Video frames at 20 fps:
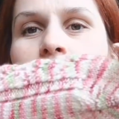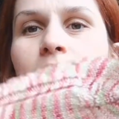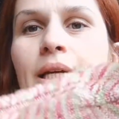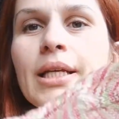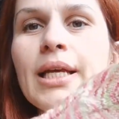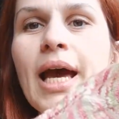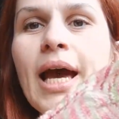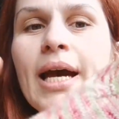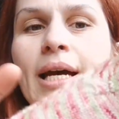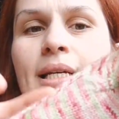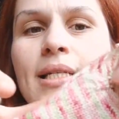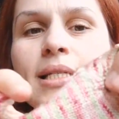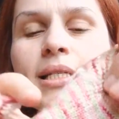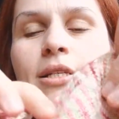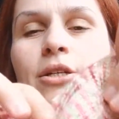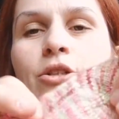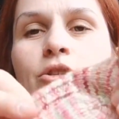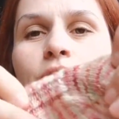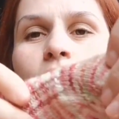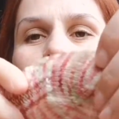It
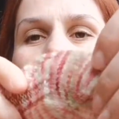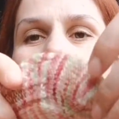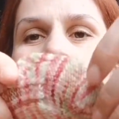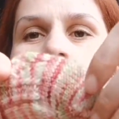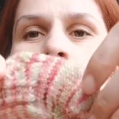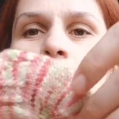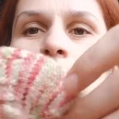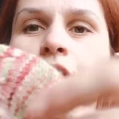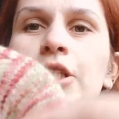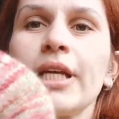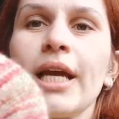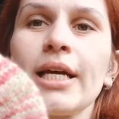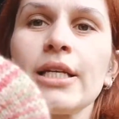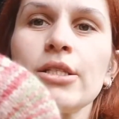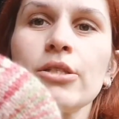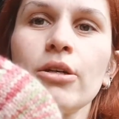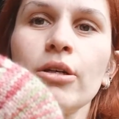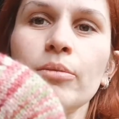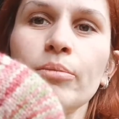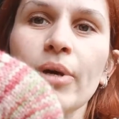has Turkish
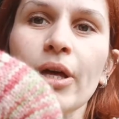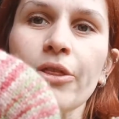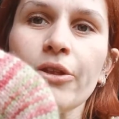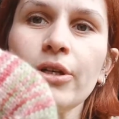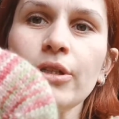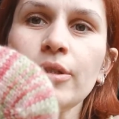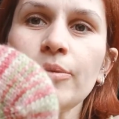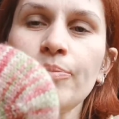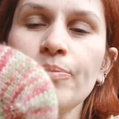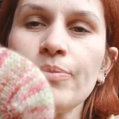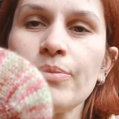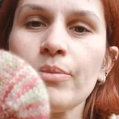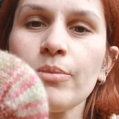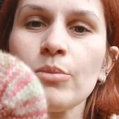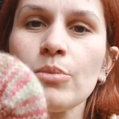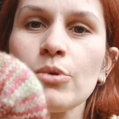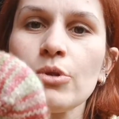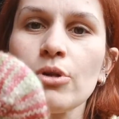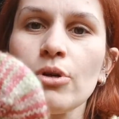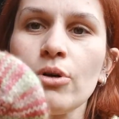cast-on method.
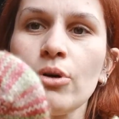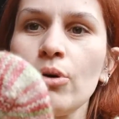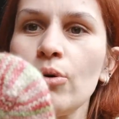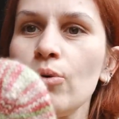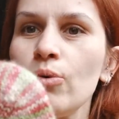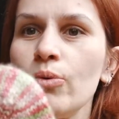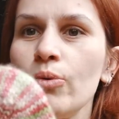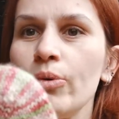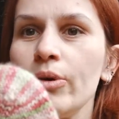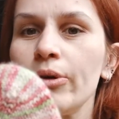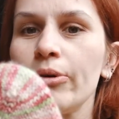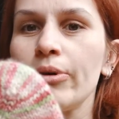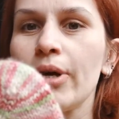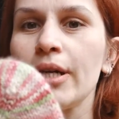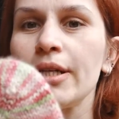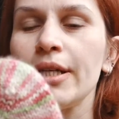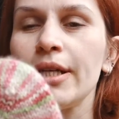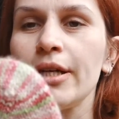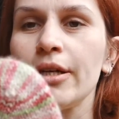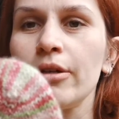So
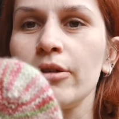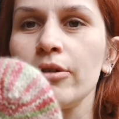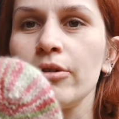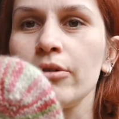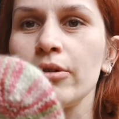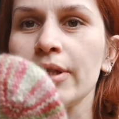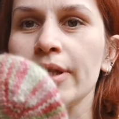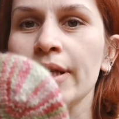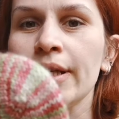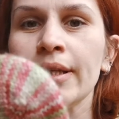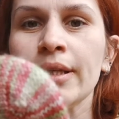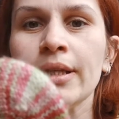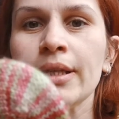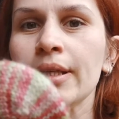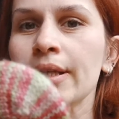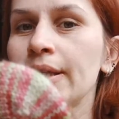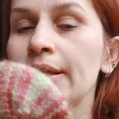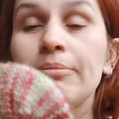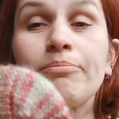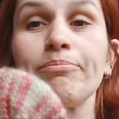right here, you
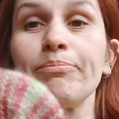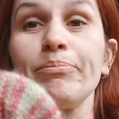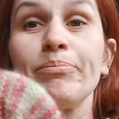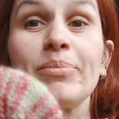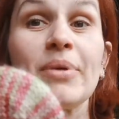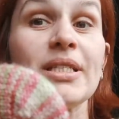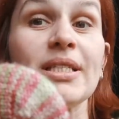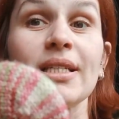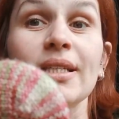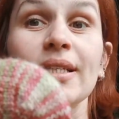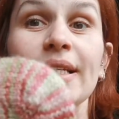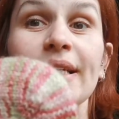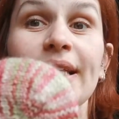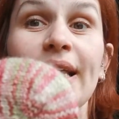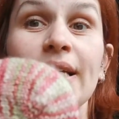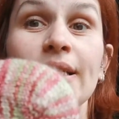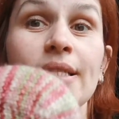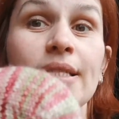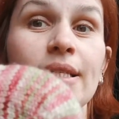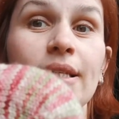basically
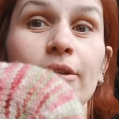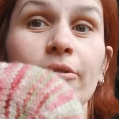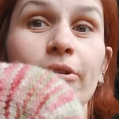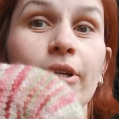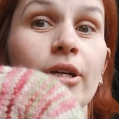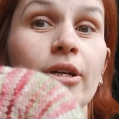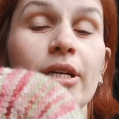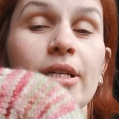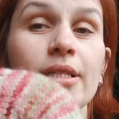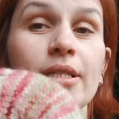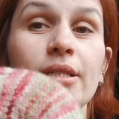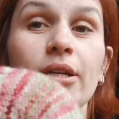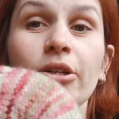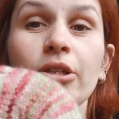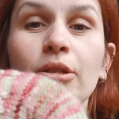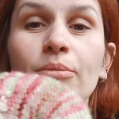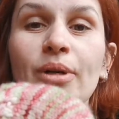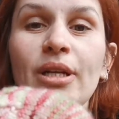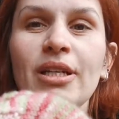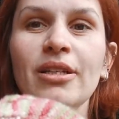can't see where I
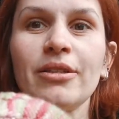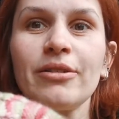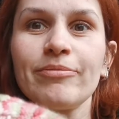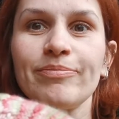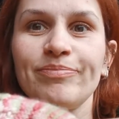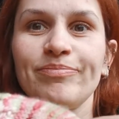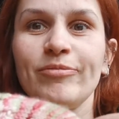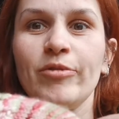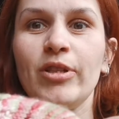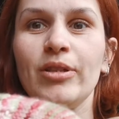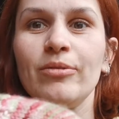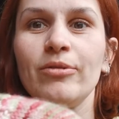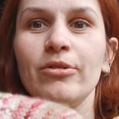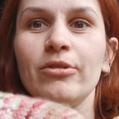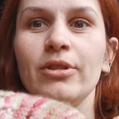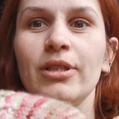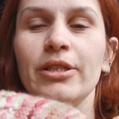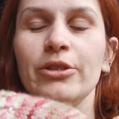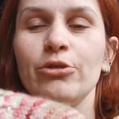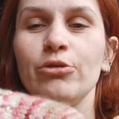started my knitting,
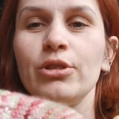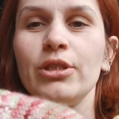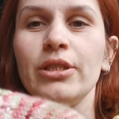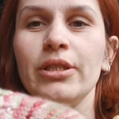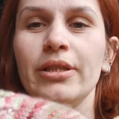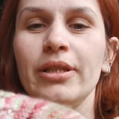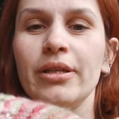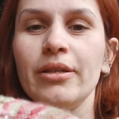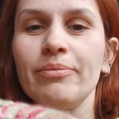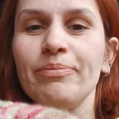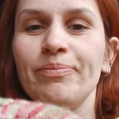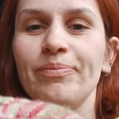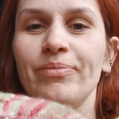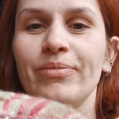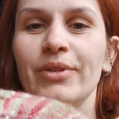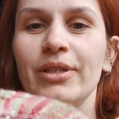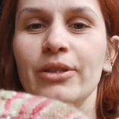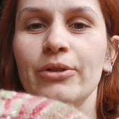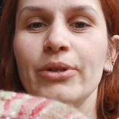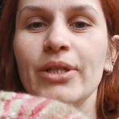unless you see the
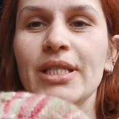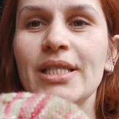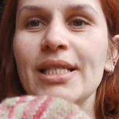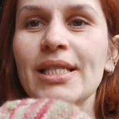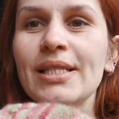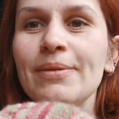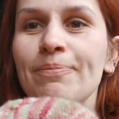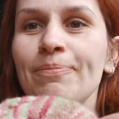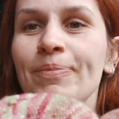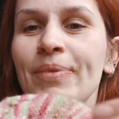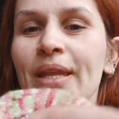increases.